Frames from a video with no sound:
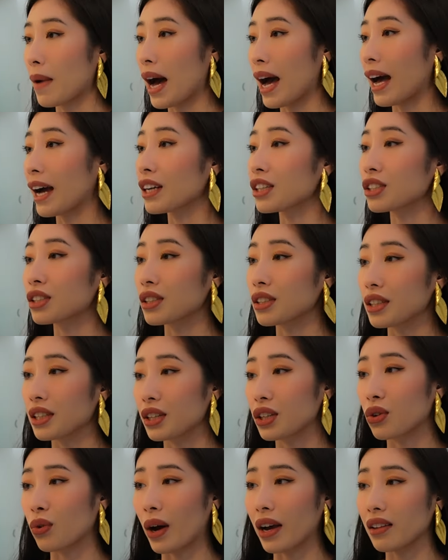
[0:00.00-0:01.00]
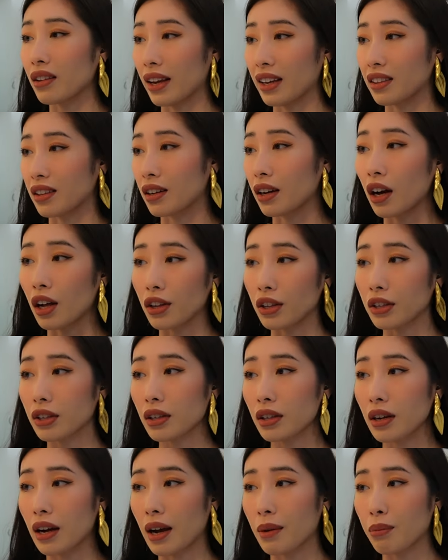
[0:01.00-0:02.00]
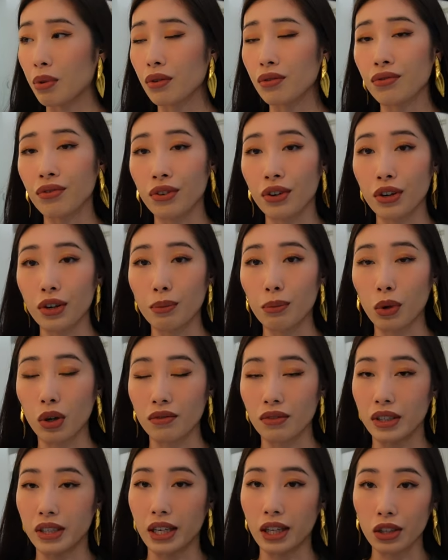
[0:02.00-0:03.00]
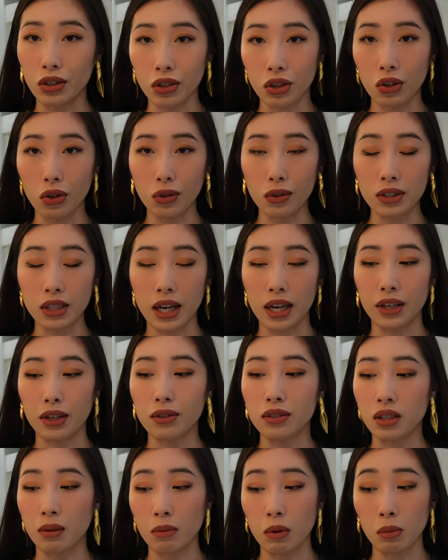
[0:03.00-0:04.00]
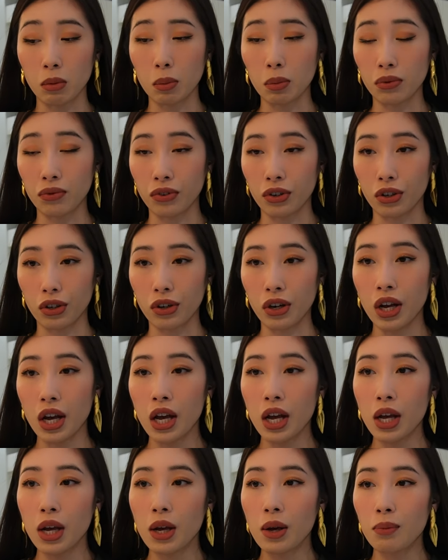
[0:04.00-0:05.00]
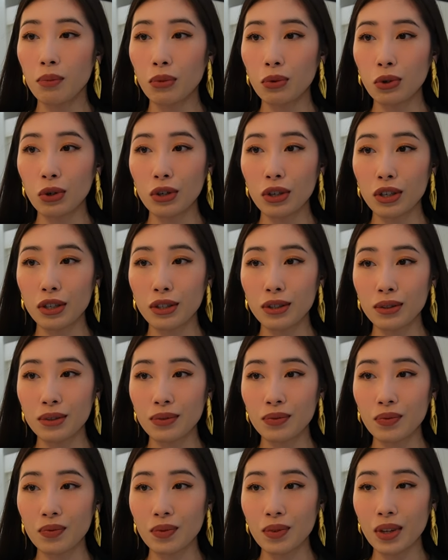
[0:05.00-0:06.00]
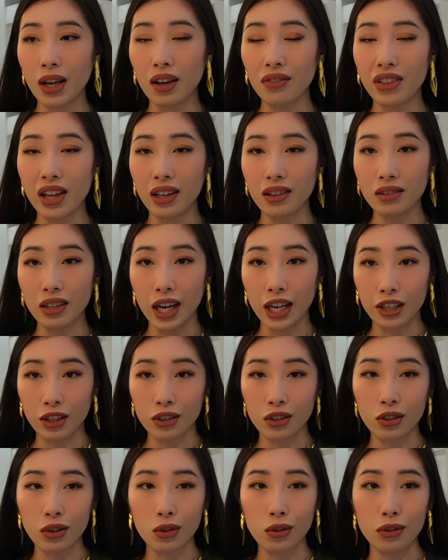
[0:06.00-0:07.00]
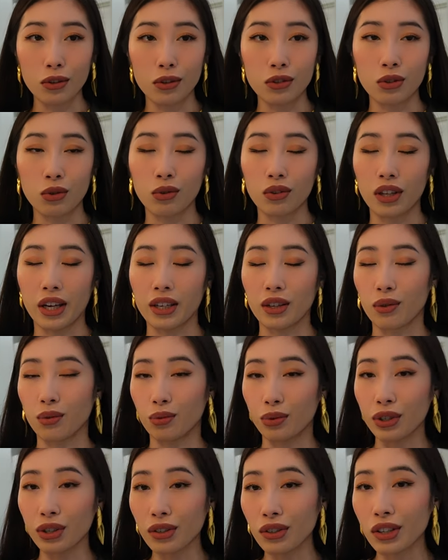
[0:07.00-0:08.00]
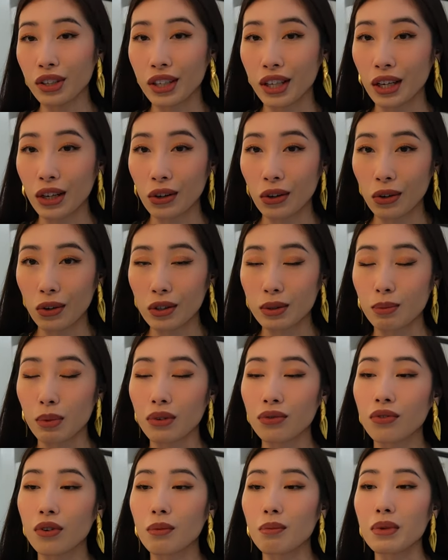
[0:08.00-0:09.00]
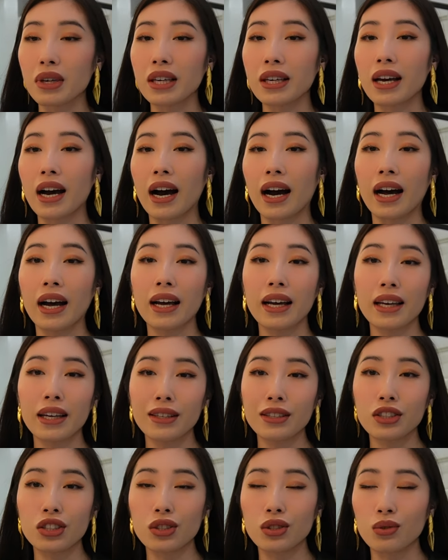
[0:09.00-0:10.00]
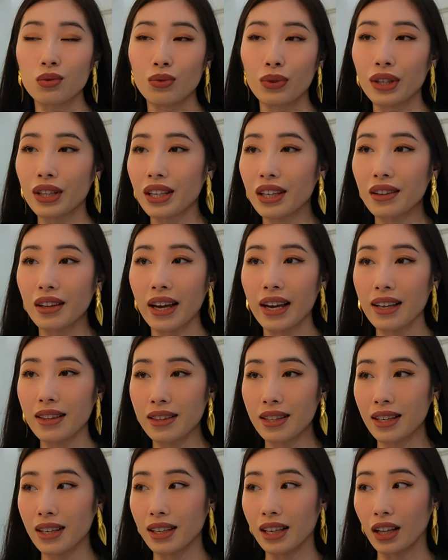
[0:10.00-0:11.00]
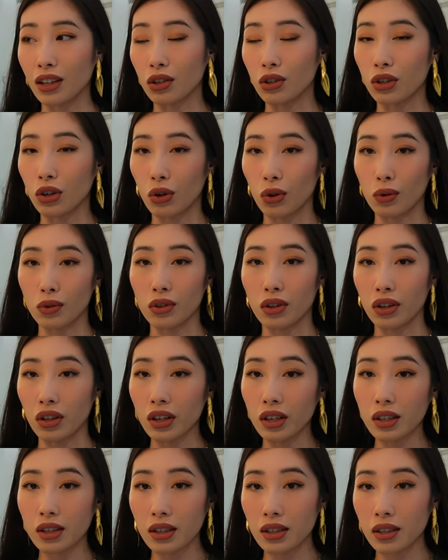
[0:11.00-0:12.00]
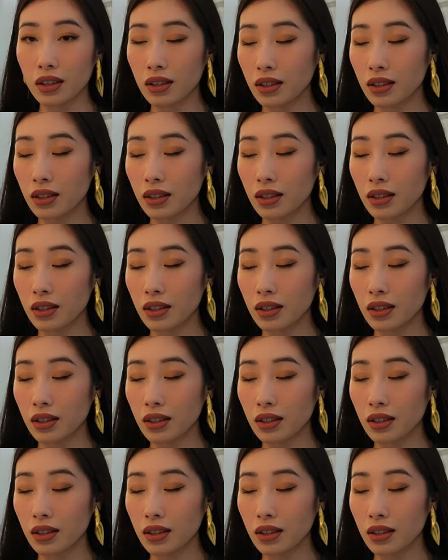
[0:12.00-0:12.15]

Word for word: I actually quite like the color. I prefer more of a yellow gold. I know some people prefer more of that lighter gold or like a real looking gold, but for me, I just really like the yellow gold look.